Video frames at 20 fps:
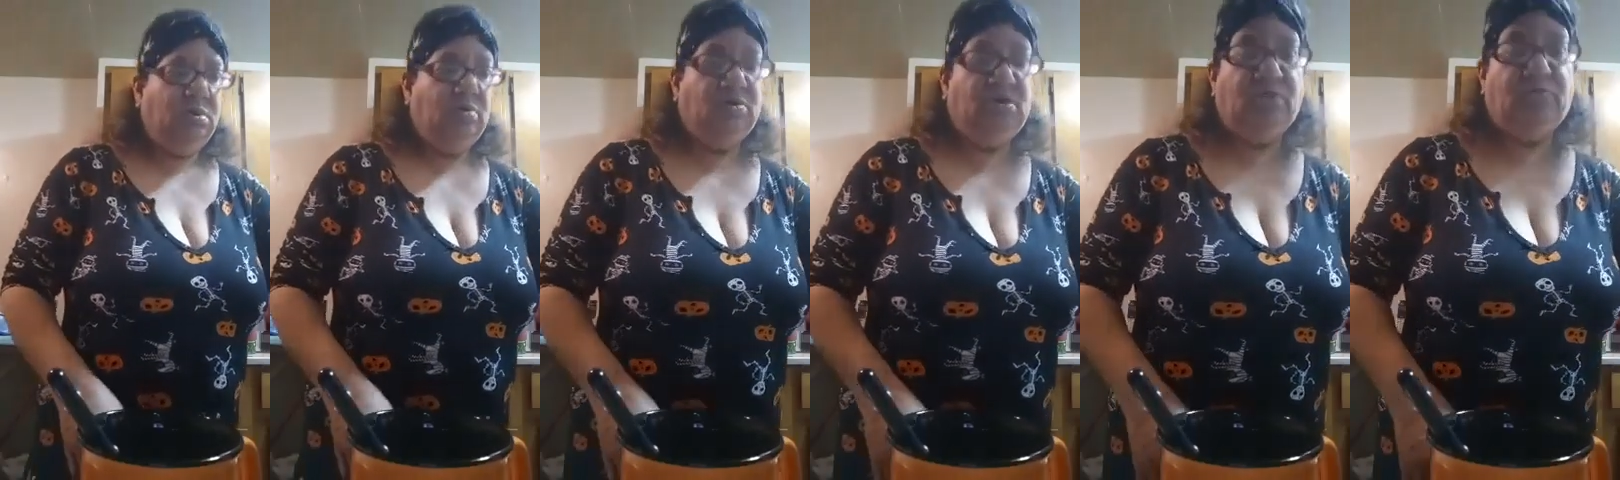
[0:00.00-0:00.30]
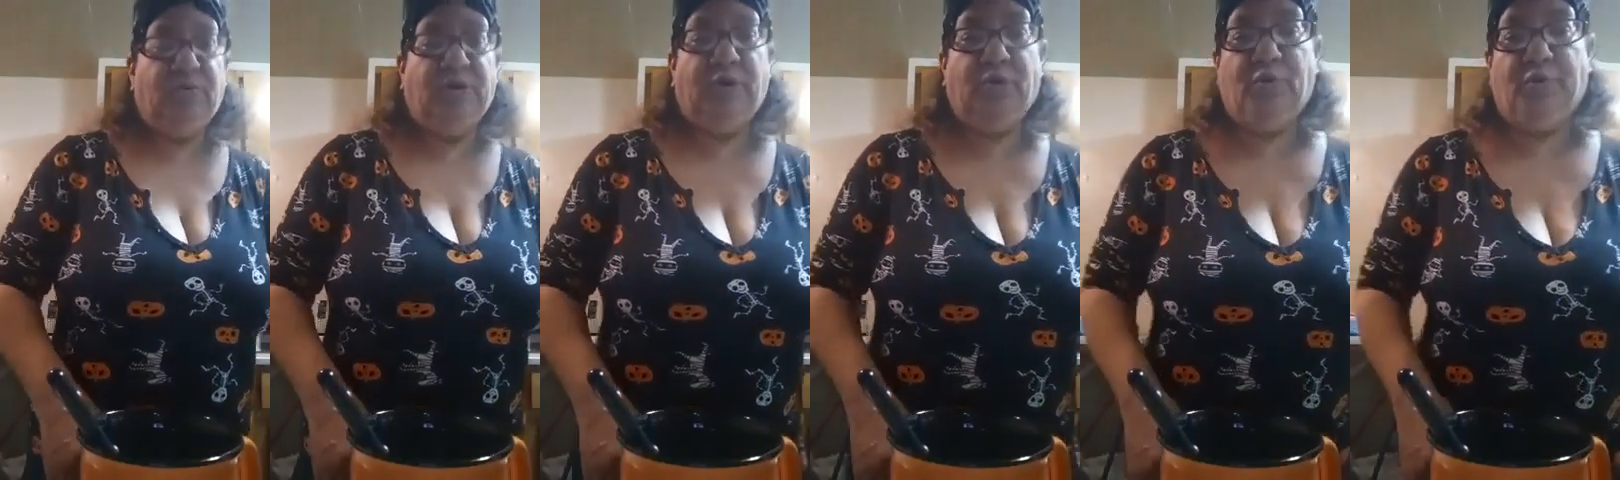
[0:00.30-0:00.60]
I'm going
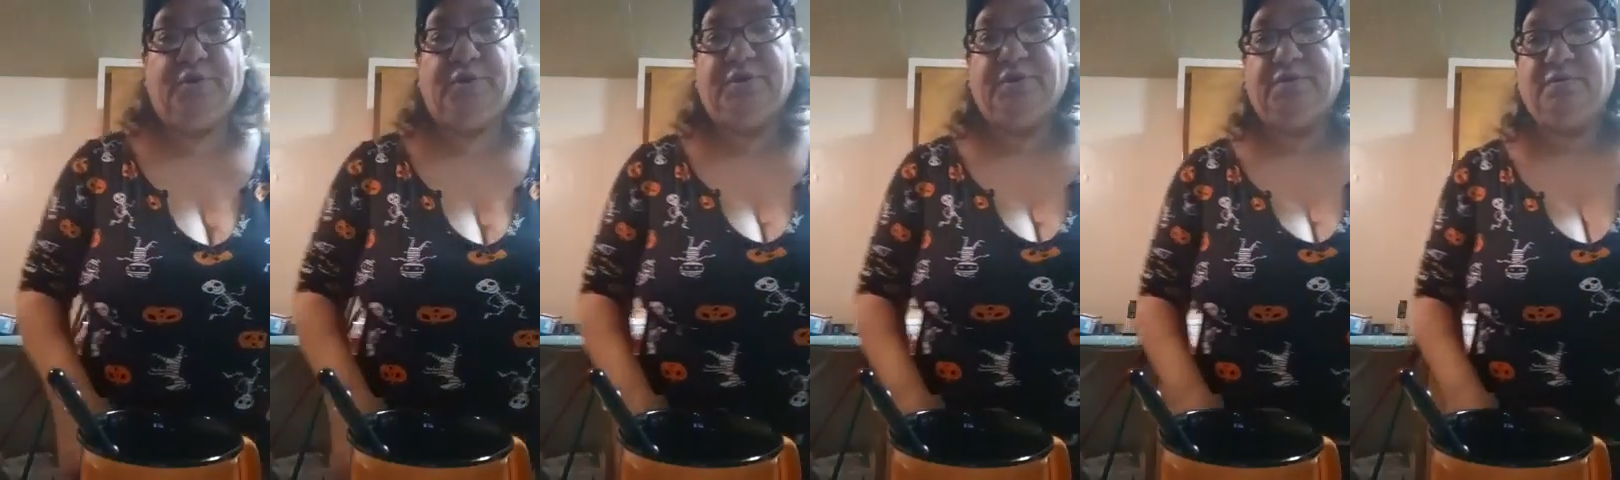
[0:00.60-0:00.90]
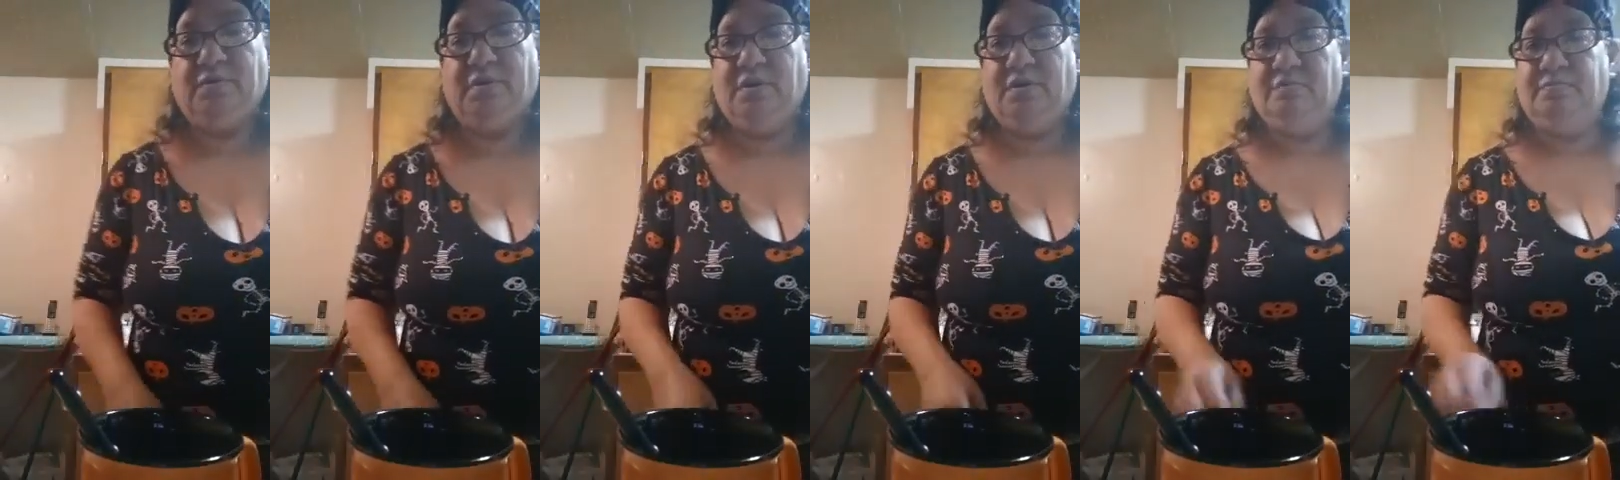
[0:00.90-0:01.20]
to record it
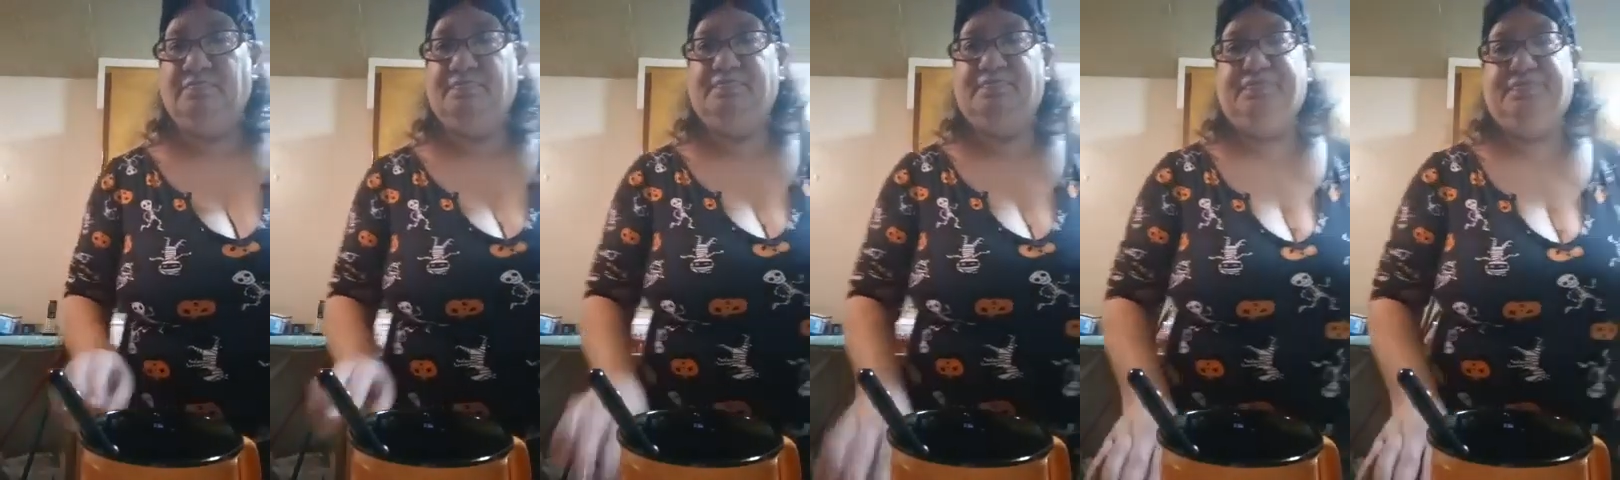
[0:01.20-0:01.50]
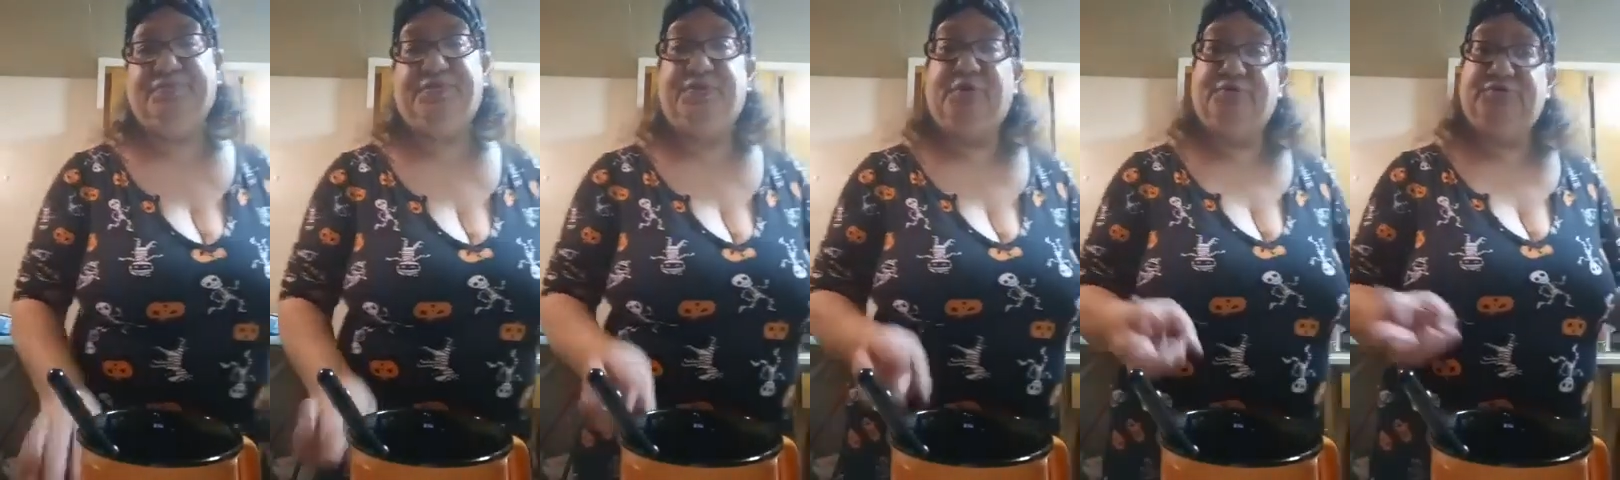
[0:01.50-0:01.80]

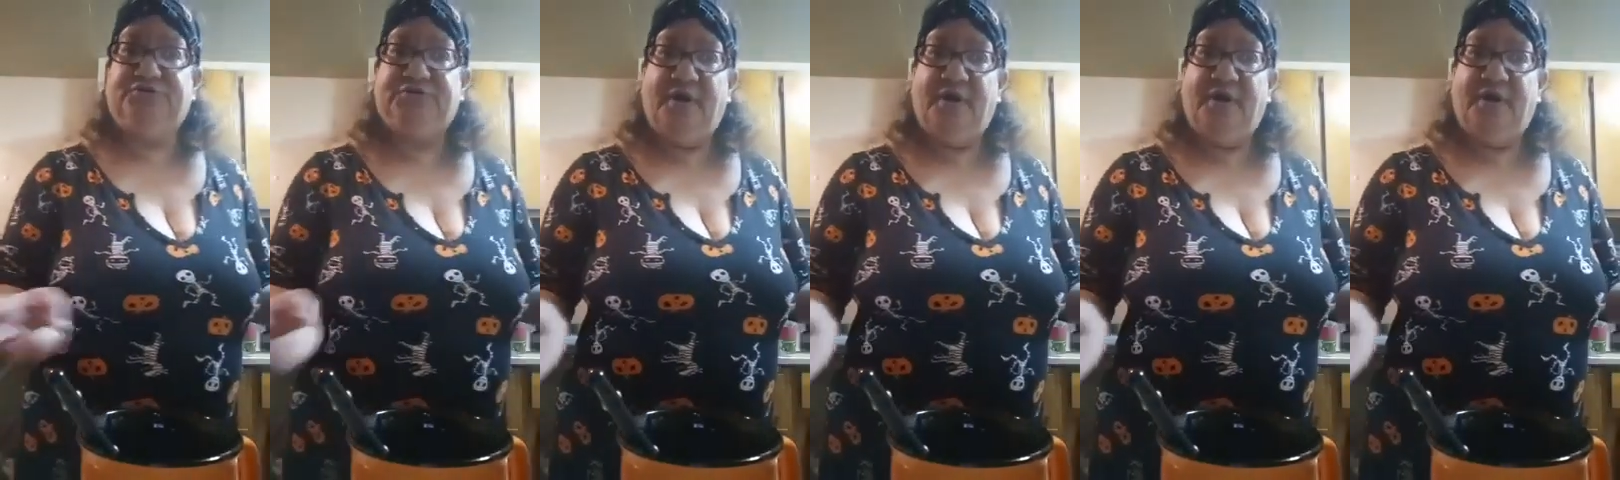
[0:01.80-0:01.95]
third